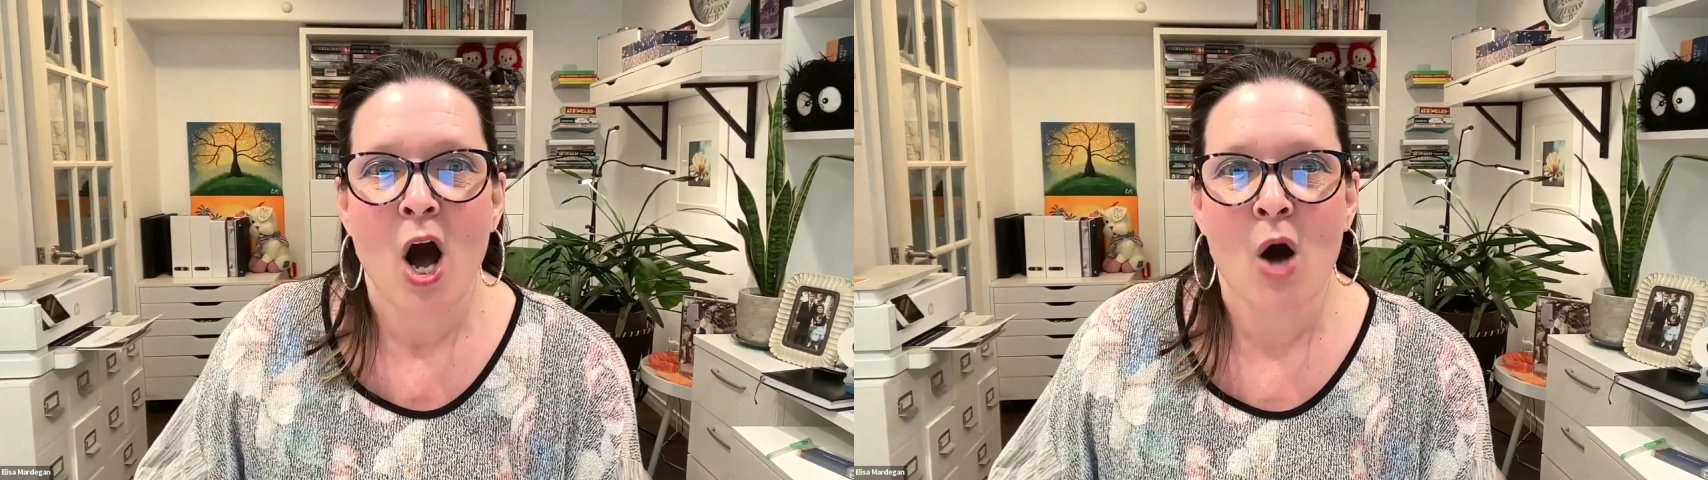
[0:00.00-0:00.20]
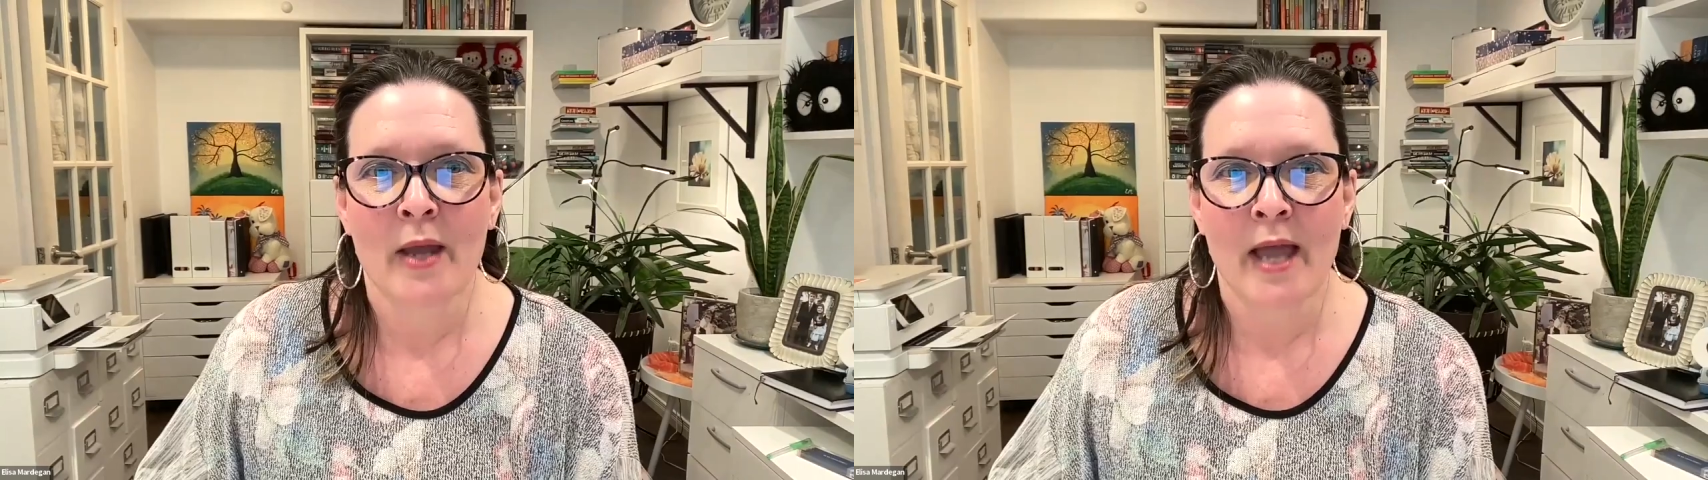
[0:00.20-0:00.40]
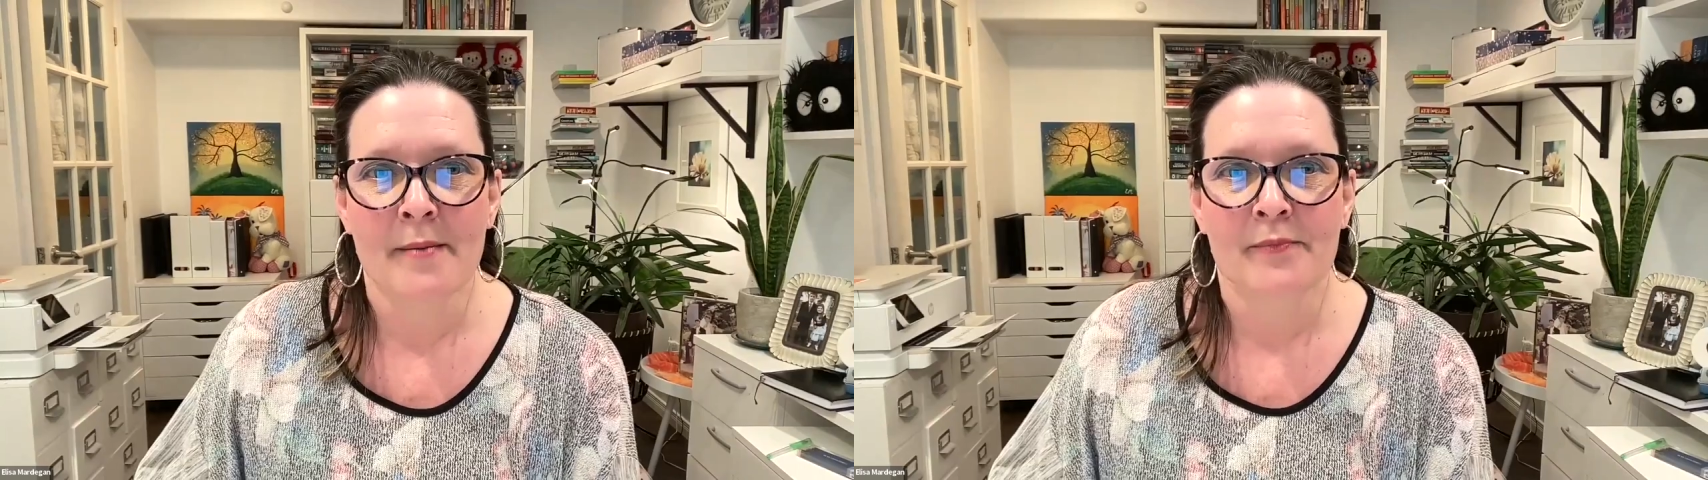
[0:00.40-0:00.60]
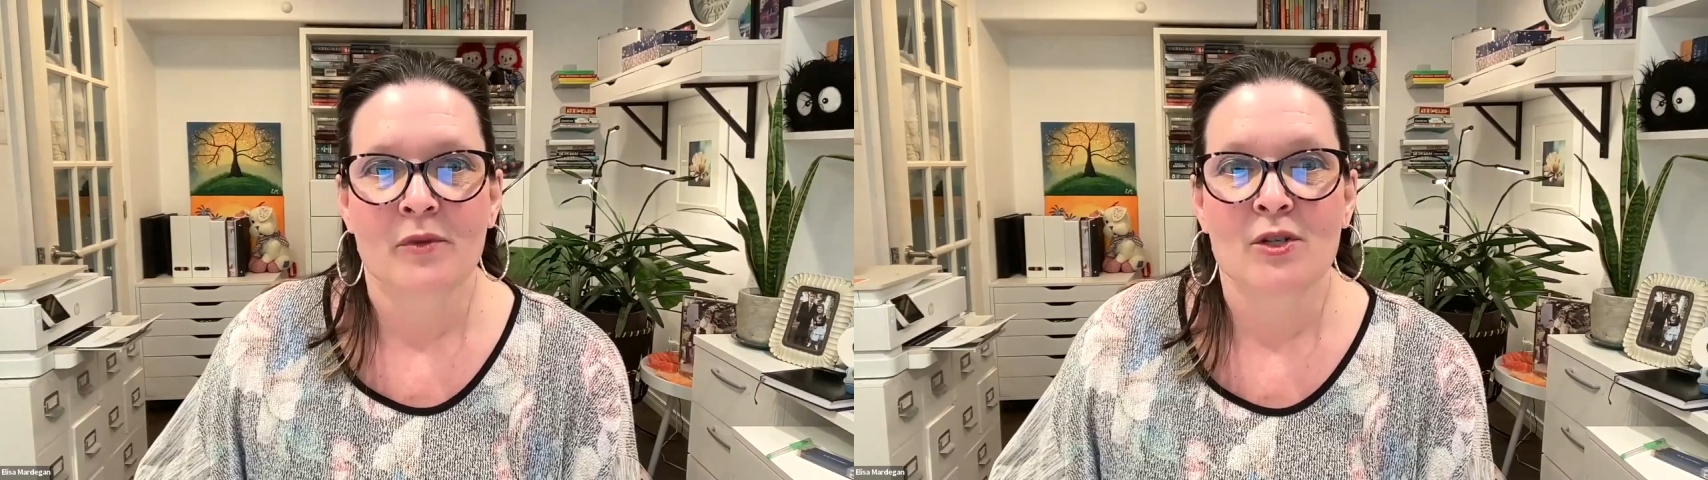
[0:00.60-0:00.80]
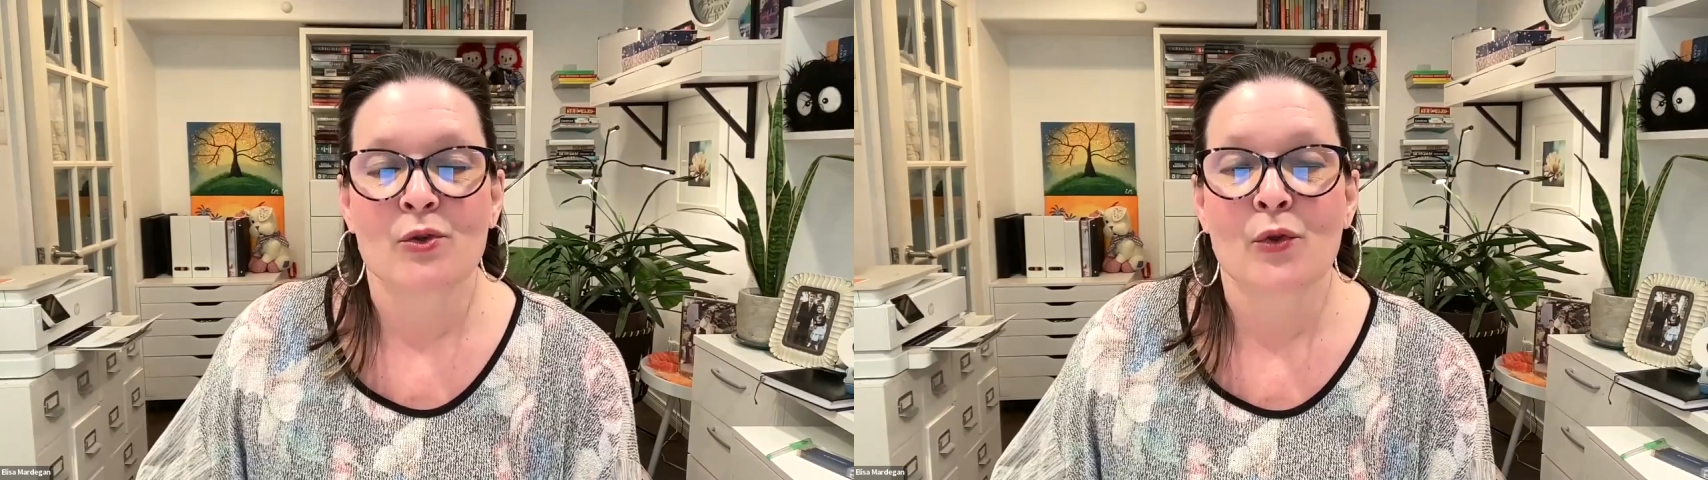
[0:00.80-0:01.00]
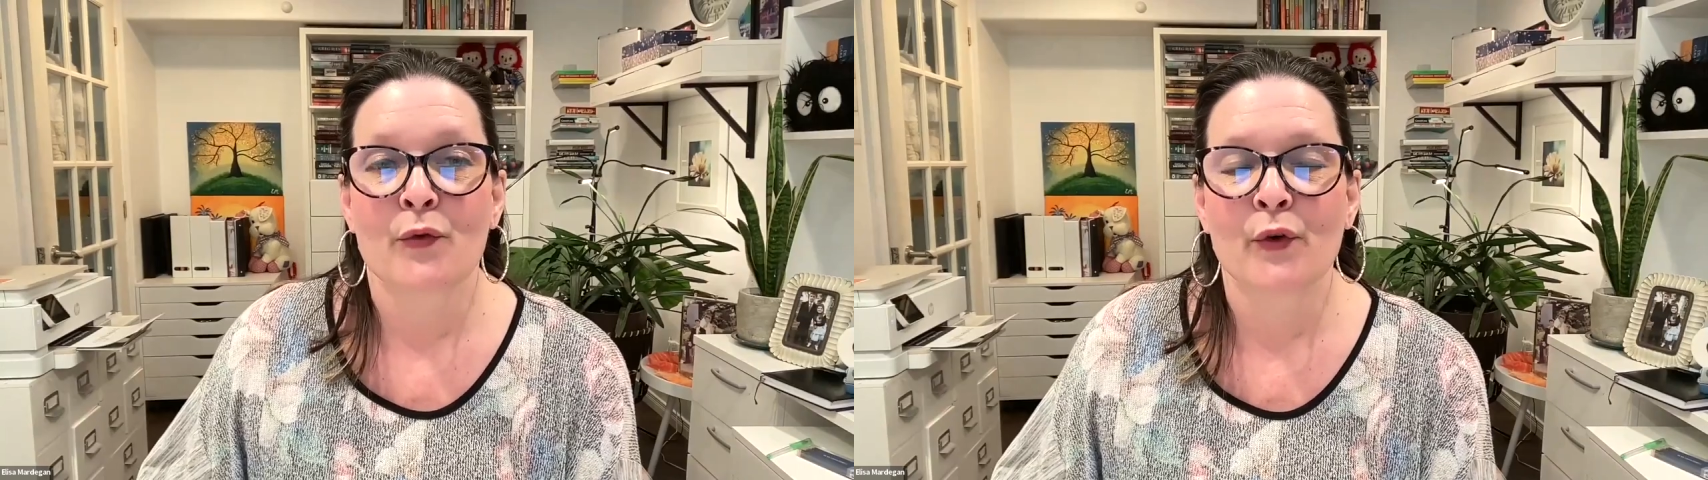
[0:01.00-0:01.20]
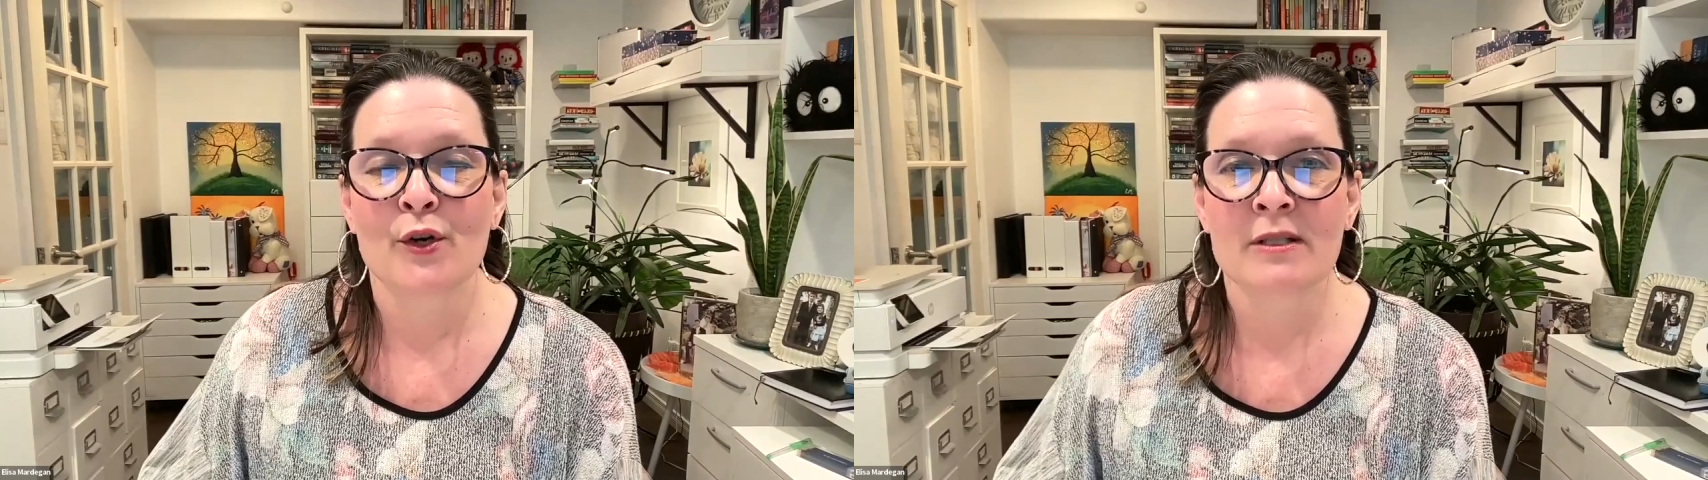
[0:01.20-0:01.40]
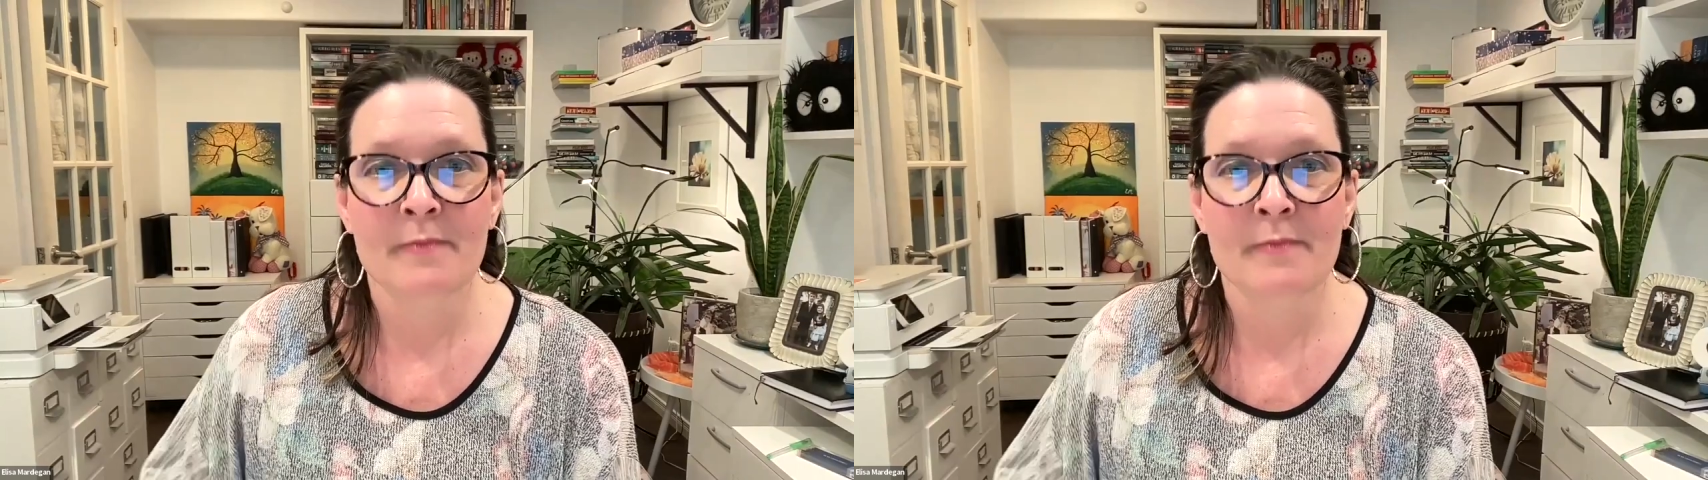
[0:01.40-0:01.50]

Okay. So the first